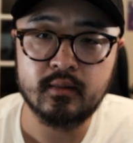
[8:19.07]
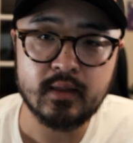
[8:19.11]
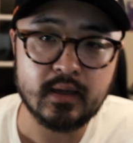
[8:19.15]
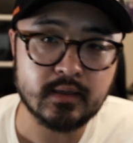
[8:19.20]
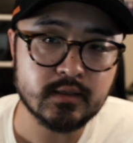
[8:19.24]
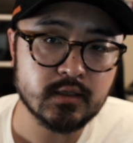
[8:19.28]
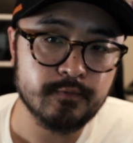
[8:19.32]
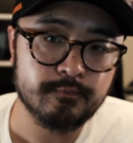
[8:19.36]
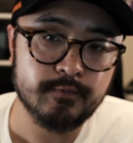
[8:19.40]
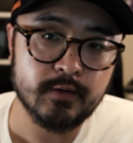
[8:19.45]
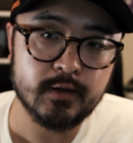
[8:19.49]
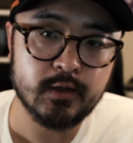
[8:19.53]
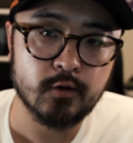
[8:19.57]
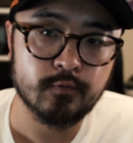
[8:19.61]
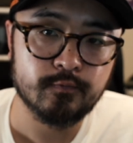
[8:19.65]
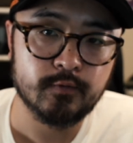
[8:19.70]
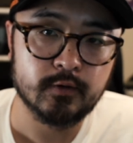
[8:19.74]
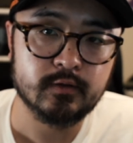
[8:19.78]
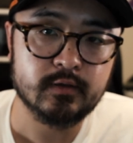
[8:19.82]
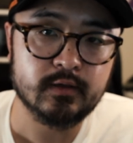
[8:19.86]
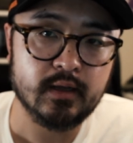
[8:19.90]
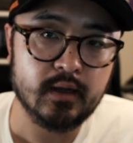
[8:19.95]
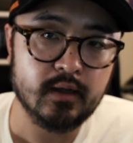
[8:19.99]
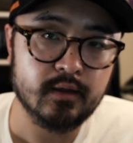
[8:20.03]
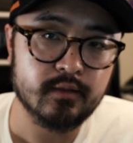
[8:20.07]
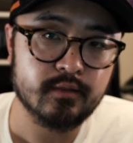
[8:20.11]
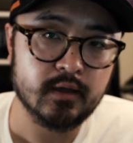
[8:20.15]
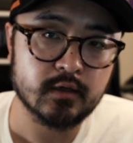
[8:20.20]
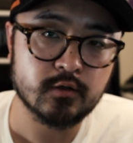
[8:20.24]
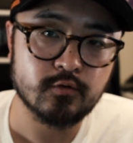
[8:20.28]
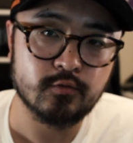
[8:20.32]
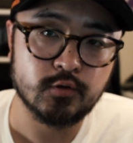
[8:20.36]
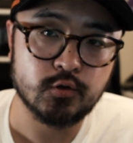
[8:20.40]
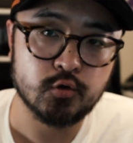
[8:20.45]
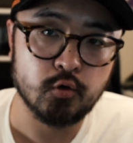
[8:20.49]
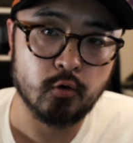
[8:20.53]
That's the video for today.
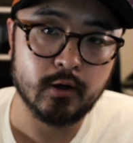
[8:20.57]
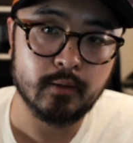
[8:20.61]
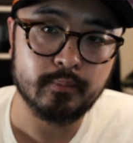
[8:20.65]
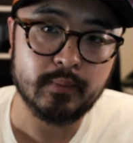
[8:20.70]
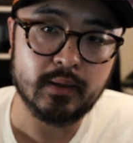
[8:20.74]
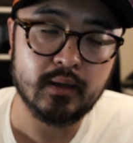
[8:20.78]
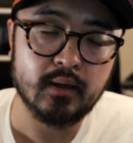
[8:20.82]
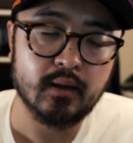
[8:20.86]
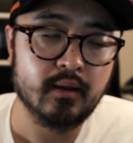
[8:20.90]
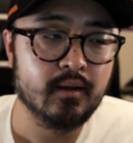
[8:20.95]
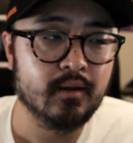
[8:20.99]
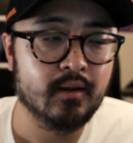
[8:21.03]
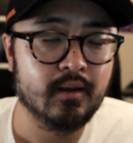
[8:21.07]
Thanks for joining me.